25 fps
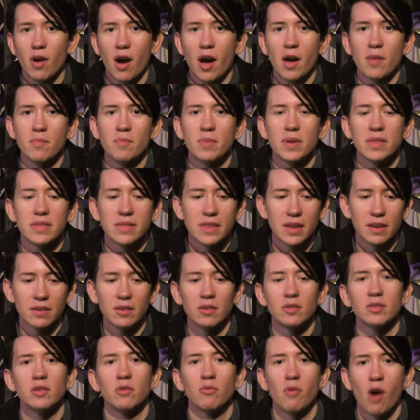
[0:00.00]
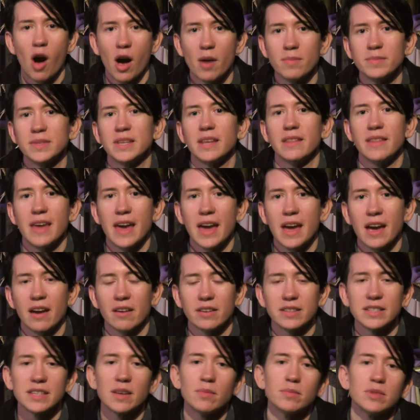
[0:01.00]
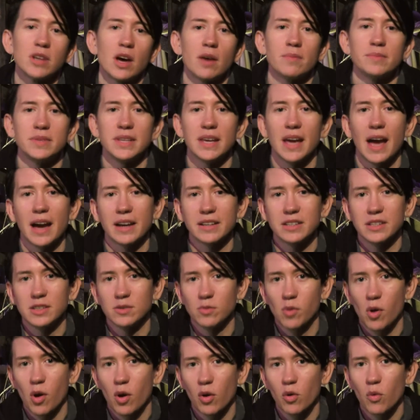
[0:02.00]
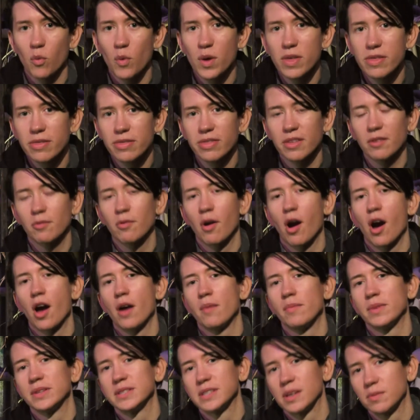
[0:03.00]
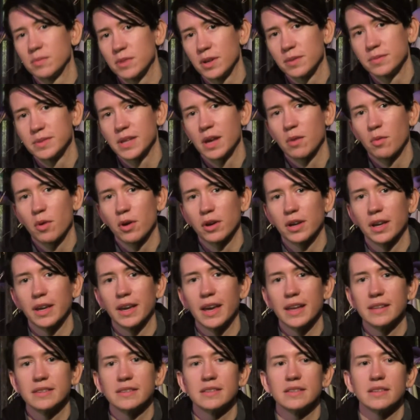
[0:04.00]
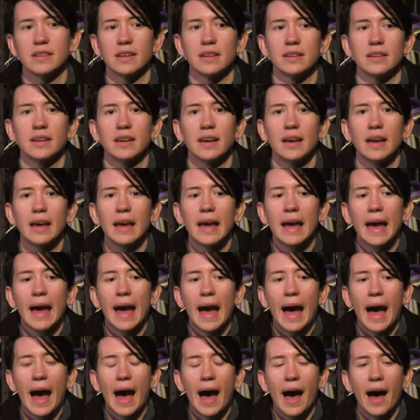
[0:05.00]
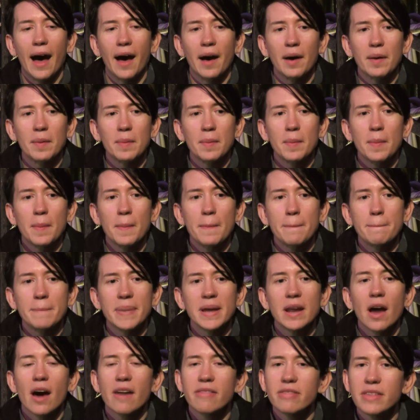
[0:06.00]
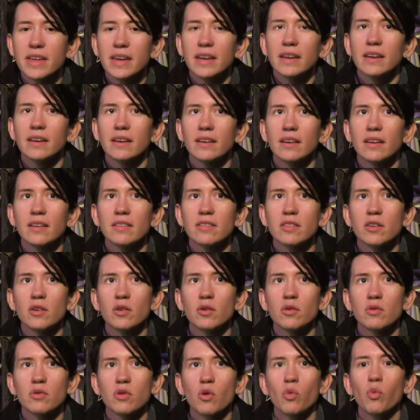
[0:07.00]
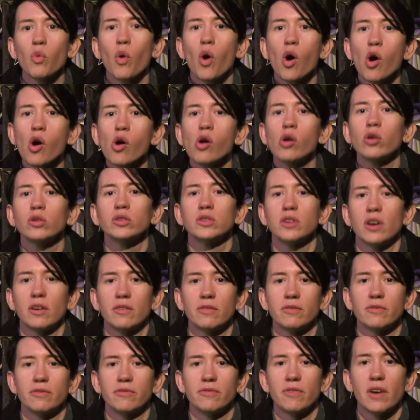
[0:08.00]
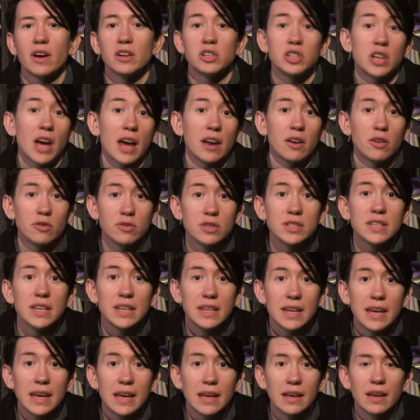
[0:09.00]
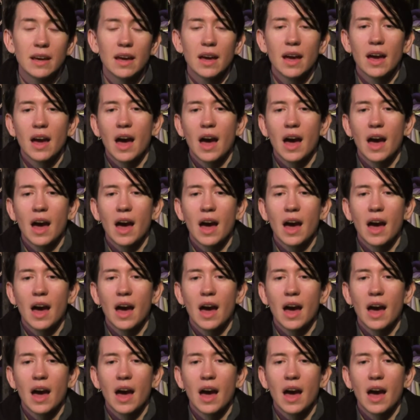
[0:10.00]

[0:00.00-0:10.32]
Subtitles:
rhyme, but the rhymes are there, and sometimes the actors work with the rhyme and sometimes they work against it. But I think the world of A Shadow City,